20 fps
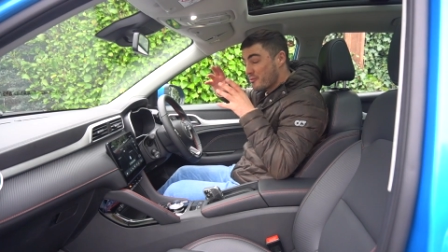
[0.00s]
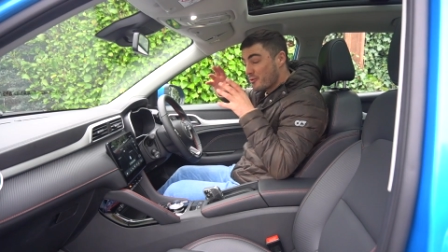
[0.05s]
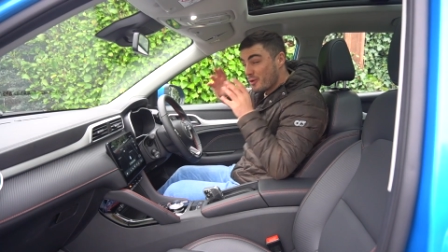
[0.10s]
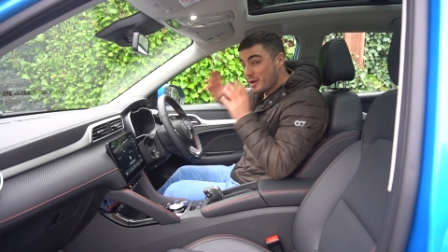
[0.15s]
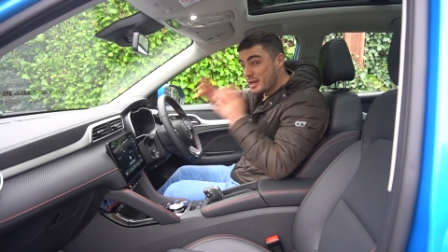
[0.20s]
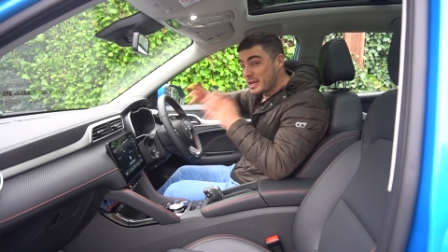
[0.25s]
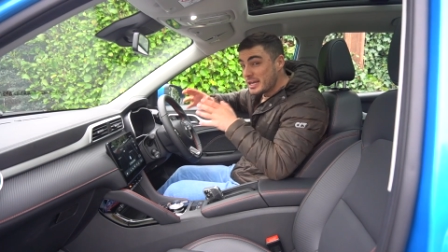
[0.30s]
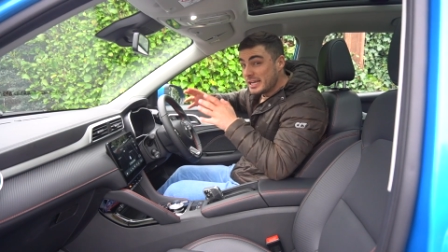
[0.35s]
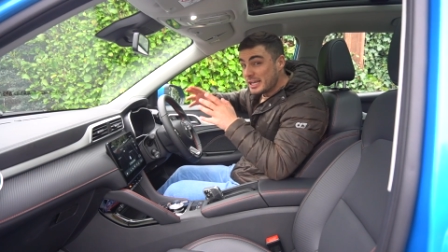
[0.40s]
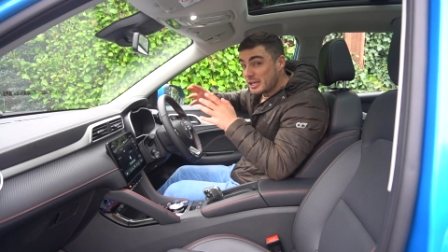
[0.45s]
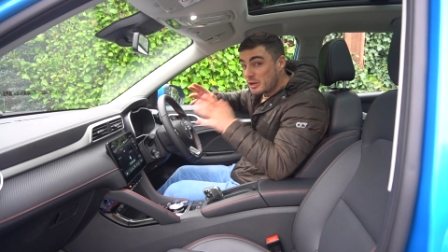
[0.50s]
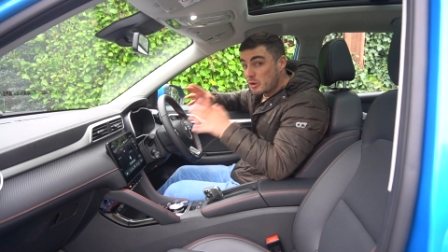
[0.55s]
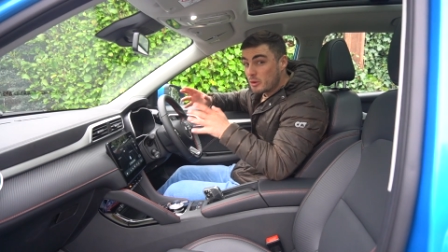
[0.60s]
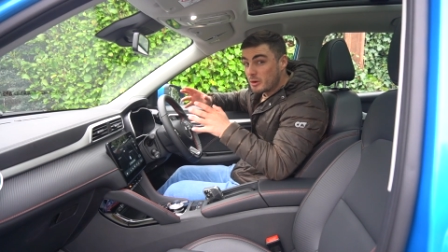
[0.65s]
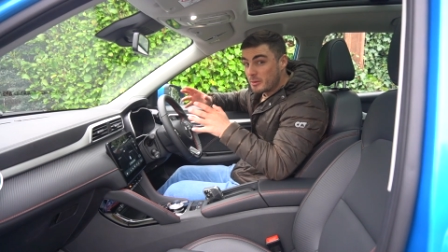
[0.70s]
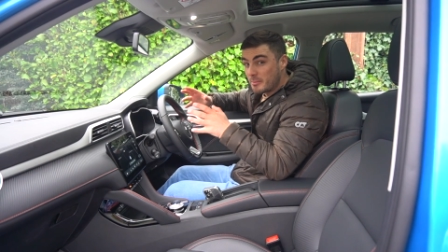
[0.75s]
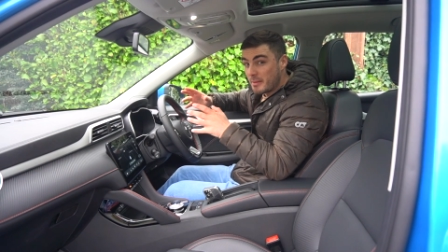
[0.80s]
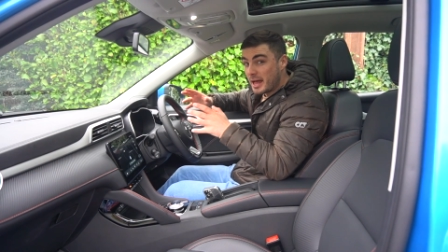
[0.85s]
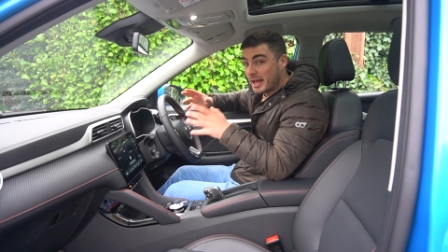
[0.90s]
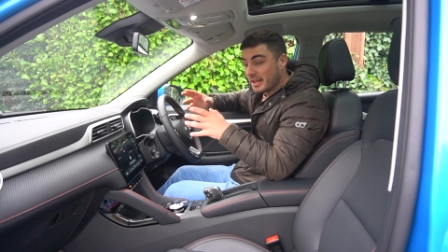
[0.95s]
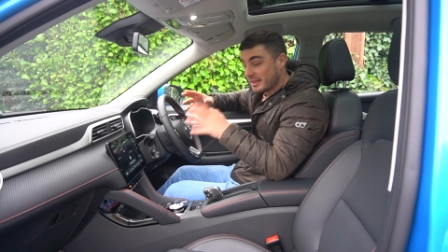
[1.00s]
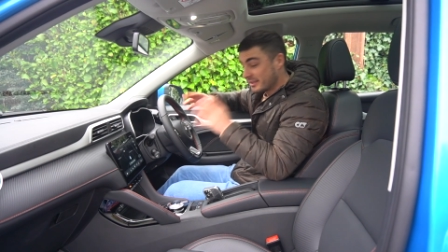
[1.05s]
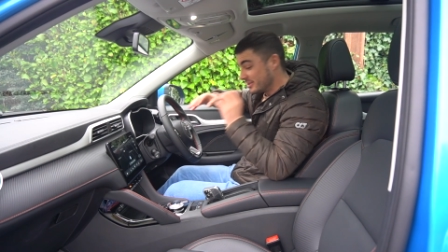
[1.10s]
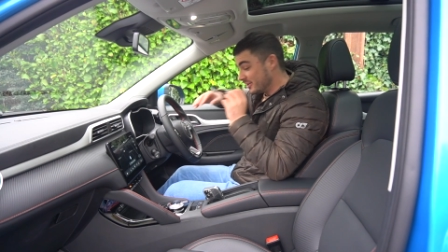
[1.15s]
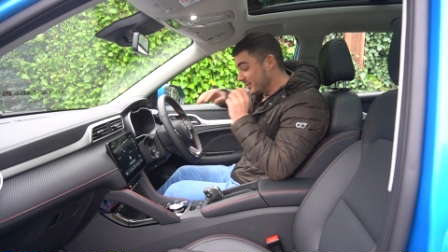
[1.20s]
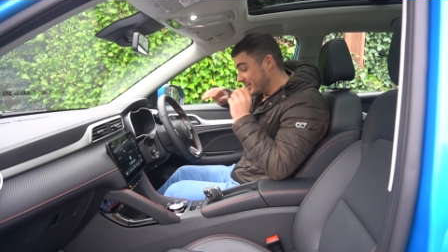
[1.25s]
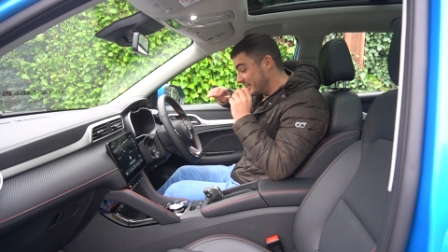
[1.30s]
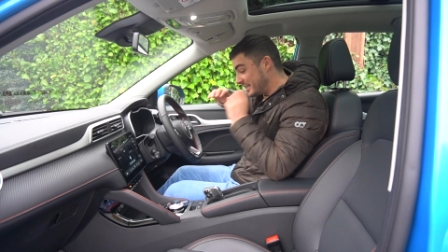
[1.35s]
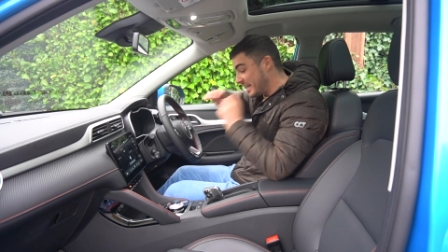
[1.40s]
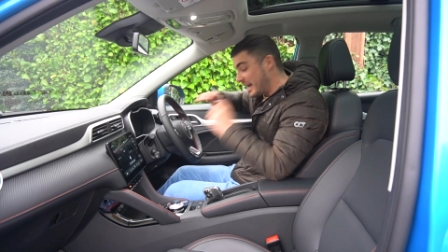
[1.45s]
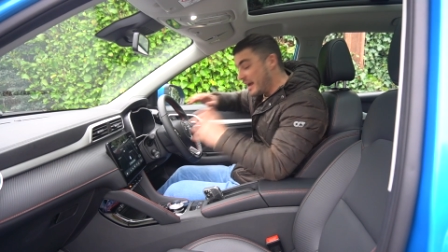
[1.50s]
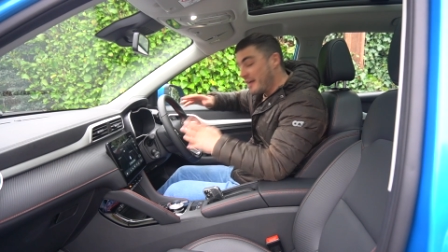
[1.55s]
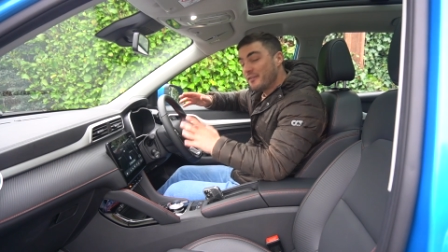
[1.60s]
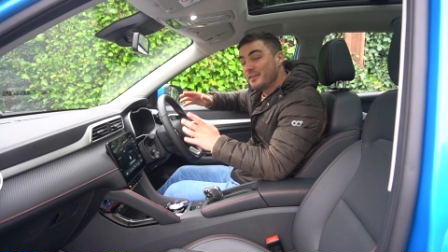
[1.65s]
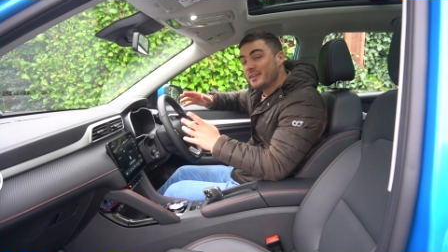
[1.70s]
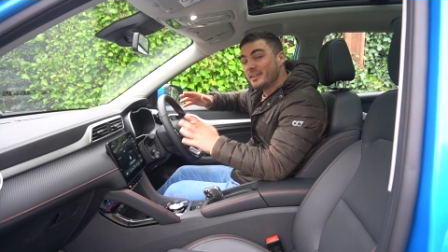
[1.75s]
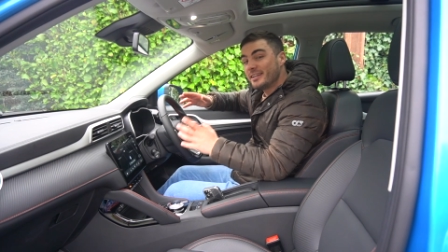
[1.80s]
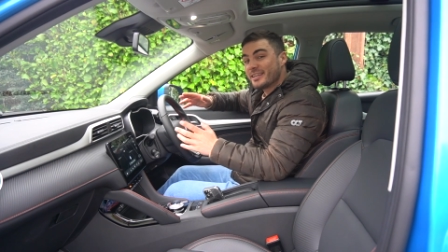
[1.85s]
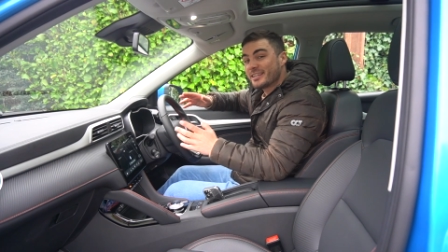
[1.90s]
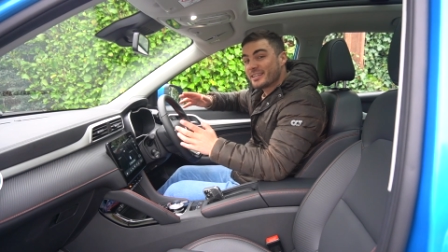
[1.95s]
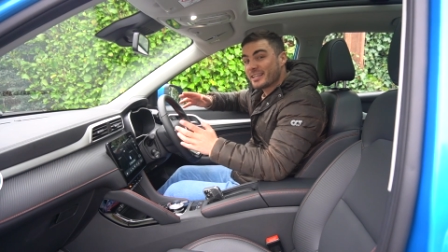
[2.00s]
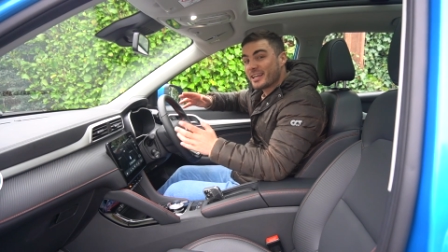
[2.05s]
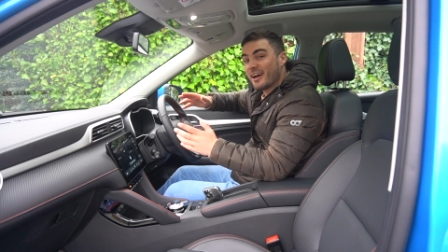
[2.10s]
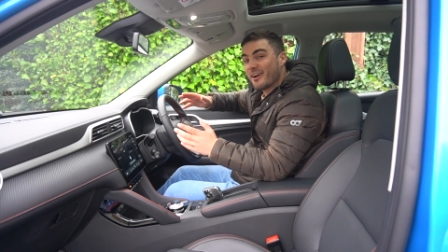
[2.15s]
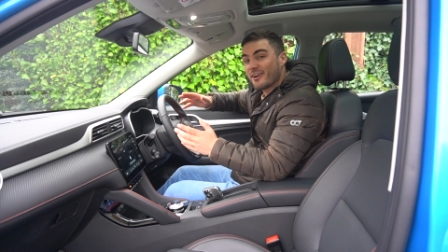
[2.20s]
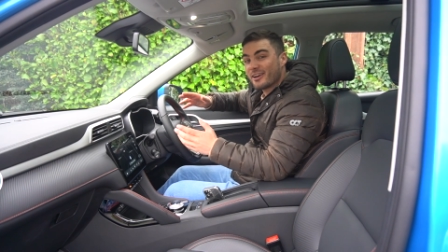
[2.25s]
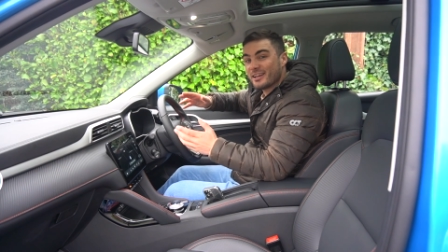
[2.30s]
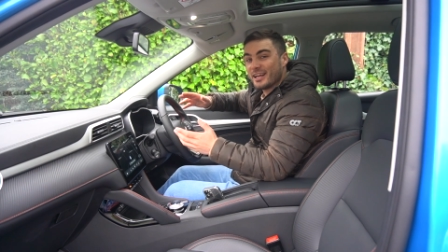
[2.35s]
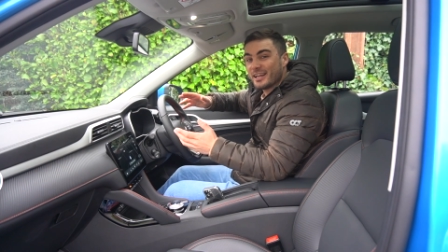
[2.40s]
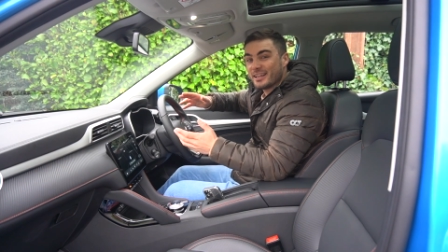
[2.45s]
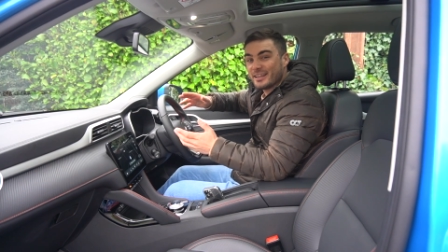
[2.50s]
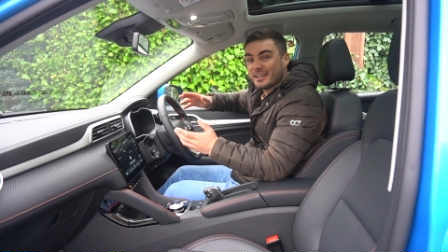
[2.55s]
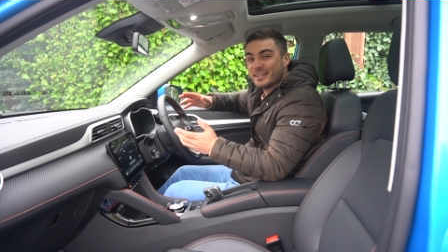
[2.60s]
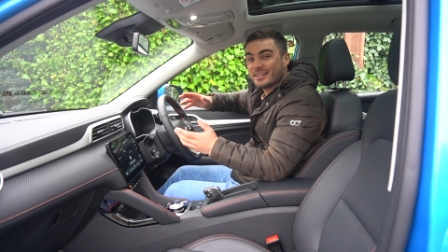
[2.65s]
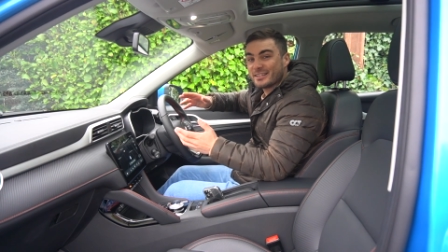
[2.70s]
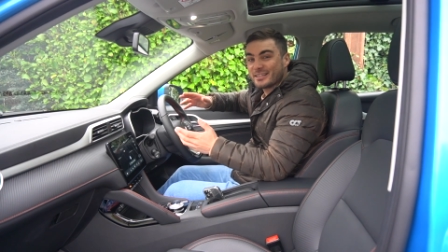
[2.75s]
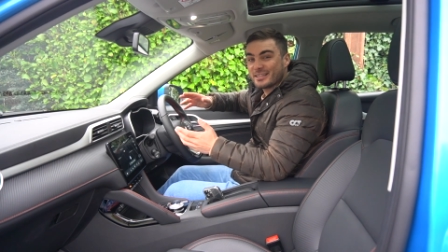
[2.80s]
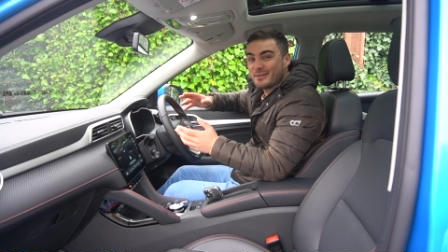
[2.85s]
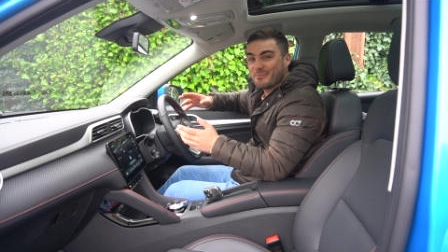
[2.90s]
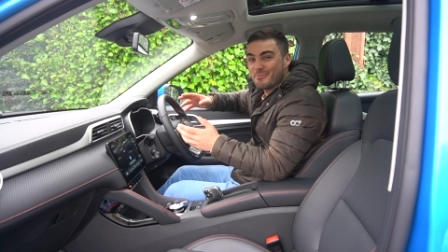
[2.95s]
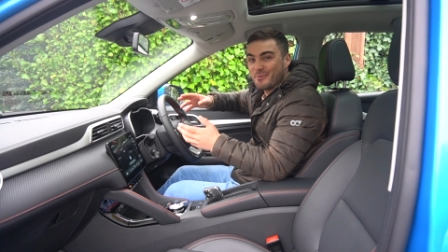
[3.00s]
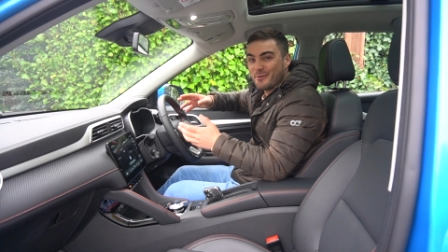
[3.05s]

really good at maths and I definitely didn't calculate this